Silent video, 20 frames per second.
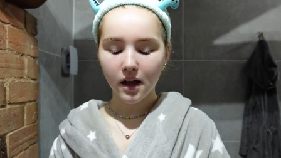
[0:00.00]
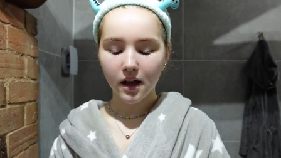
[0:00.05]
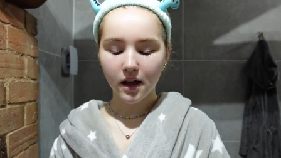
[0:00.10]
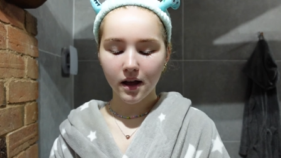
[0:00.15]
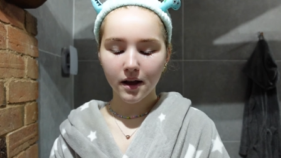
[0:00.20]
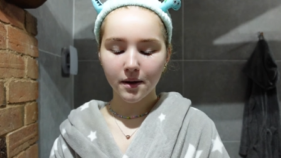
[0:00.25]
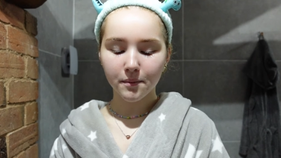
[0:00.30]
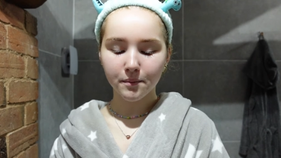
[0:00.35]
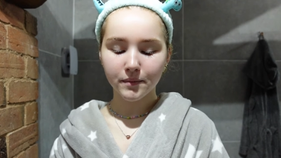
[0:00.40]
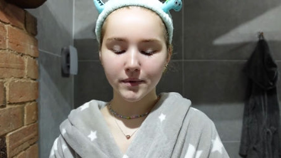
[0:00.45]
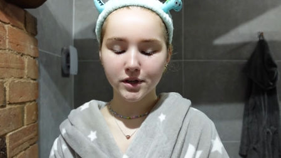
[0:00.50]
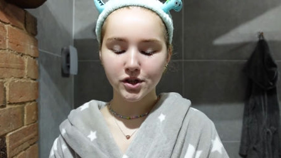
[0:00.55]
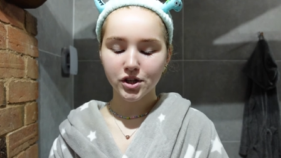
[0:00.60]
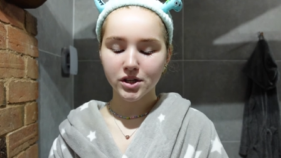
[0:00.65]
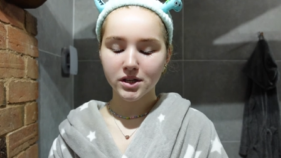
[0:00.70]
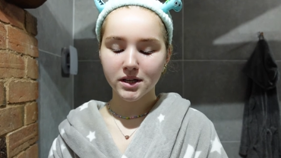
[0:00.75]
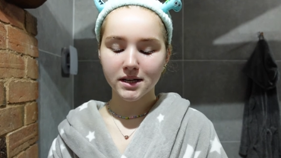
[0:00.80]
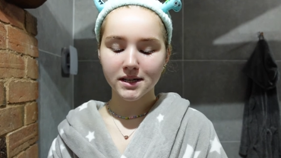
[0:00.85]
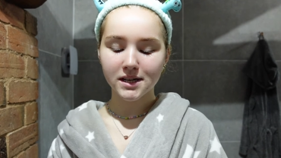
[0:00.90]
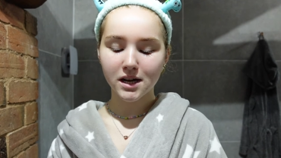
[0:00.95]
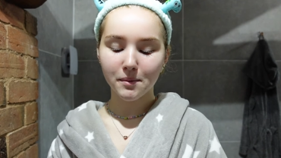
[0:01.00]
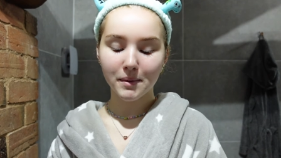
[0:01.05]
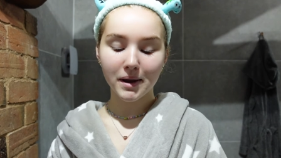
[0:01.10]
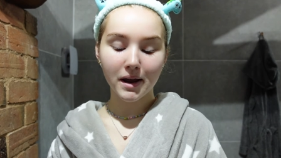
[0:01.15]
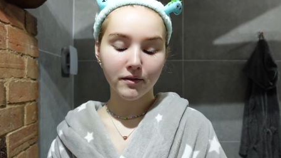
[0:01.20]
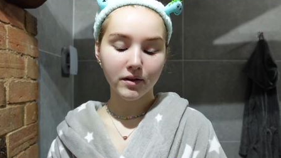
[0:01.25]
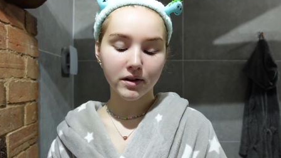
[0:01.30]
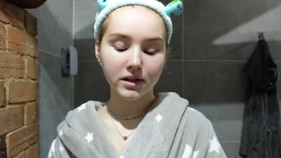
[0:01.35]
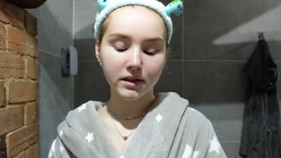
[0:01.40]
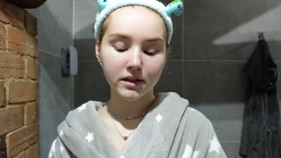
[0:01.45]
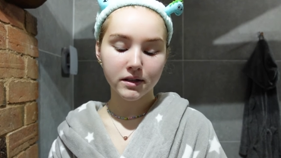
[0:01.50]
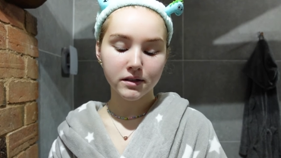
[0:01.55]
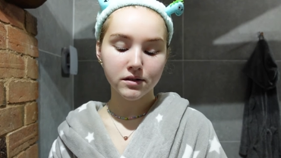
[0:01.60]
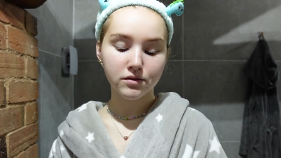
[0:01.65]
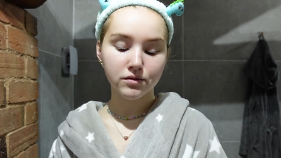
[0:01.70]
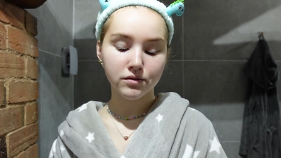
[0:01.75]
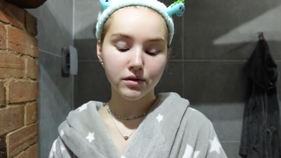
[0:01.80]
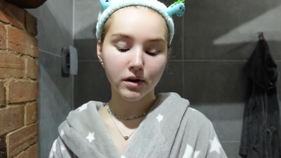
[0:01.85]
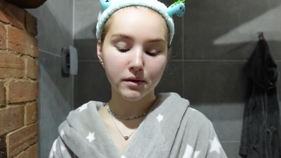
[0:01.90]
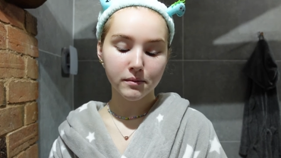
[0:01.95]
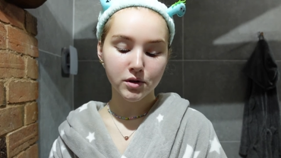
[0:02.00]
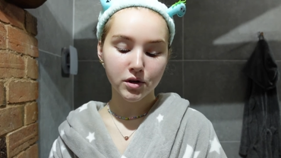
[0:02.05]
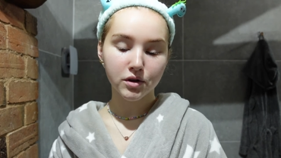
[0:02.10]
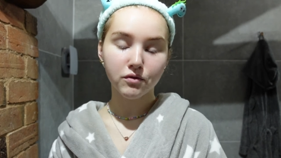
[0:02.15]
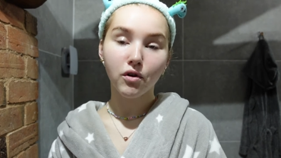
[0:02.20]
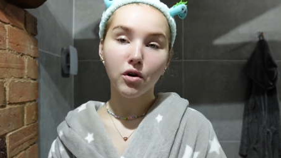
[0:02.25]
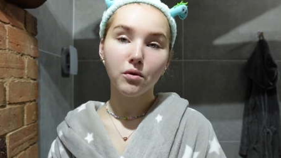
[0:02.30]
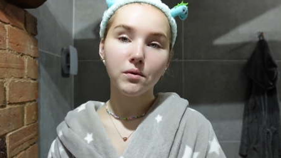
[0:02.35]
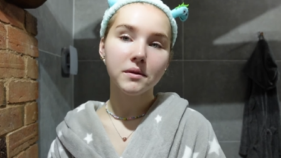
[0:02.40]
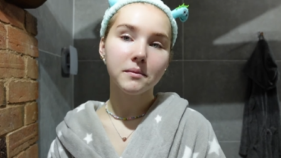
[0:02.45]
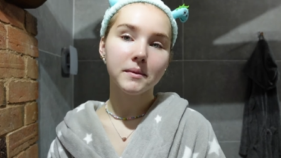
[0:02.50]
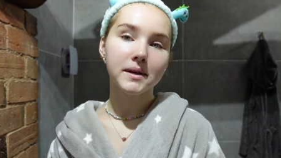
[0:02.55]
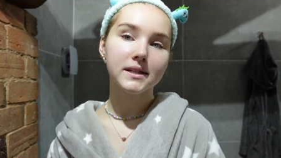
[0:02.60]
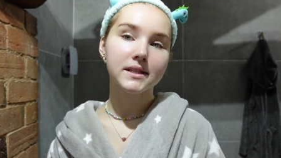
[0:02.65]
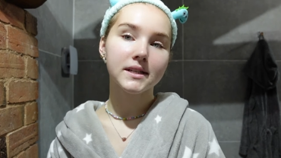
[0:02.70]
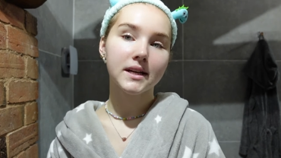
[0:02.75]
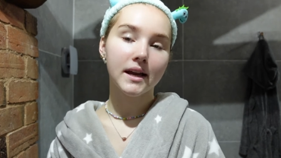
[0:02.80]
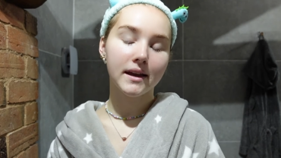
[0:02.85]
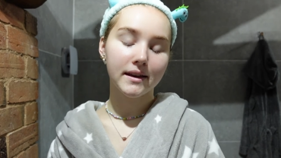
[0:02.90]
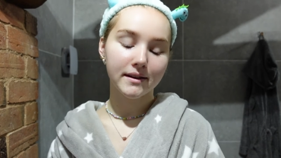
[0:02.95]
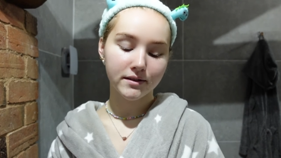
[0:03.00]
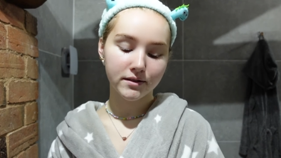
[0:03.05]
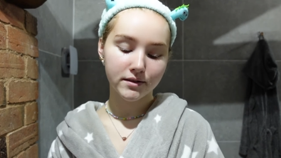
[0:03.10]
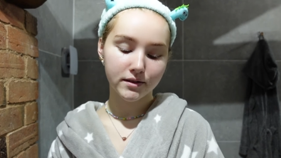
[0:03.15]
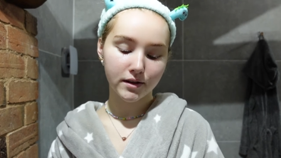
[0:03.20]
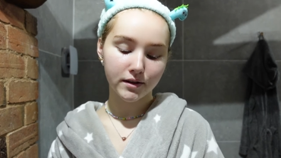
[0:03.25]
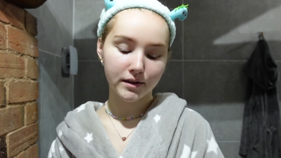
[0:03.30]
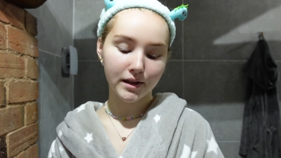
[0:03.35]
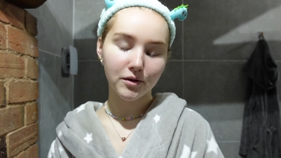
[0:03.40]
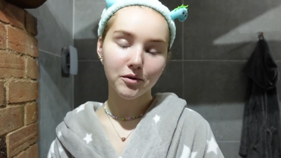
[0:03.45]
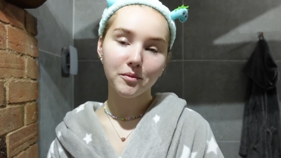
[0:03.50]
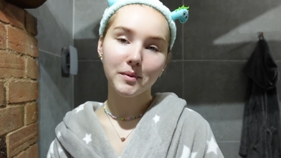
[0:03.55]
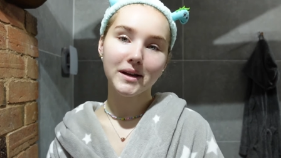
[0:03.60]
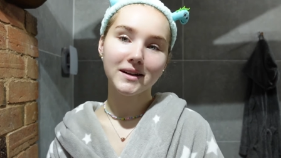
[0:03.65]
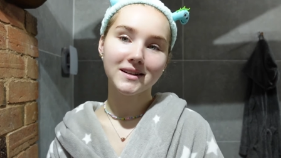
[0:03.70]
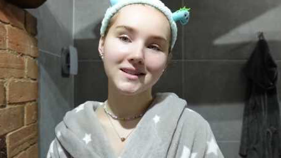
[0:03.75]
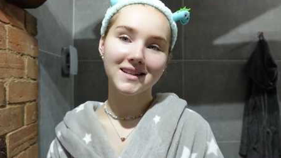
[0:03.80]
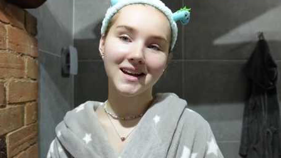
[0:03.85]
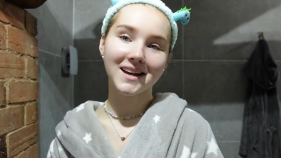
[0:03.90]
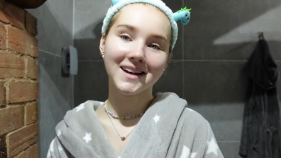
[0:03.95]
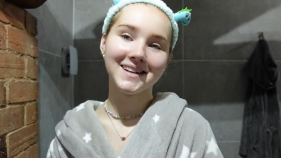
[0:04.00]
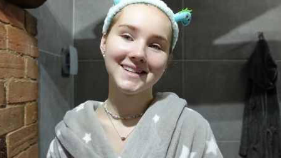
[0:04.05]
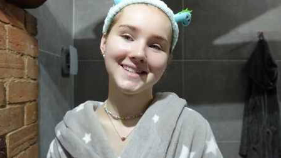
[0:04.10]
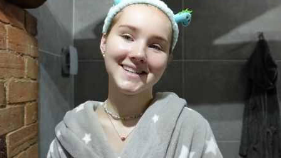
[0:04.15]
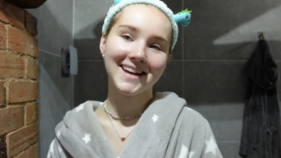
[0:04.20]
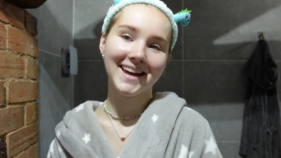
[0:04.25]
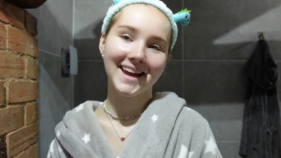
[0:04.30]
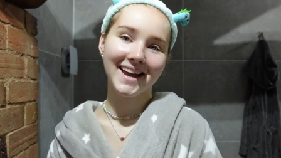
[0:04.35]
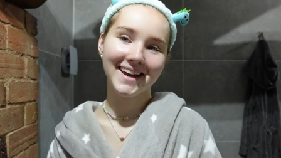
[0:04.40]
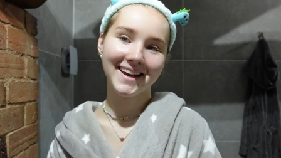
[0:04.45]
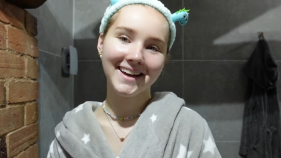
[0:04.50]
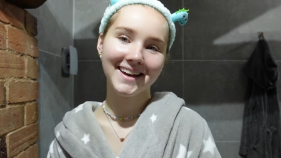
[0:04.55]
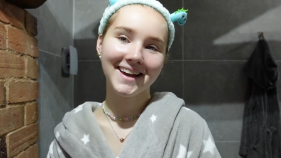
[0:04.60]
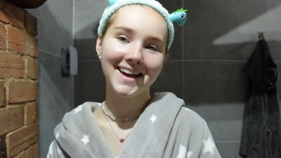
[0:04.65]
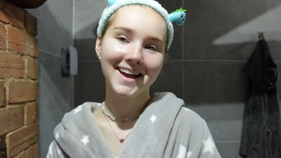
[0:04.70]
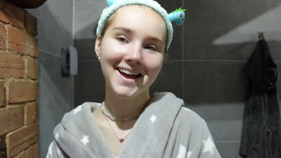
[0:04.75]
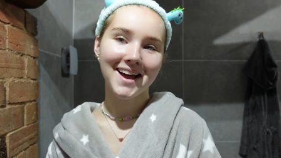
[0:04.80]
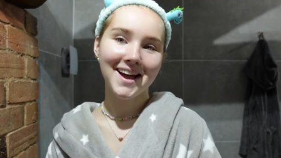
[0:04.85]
And she's going to tell me everything that's I'm doing wrong with my skin, so that will be exciting.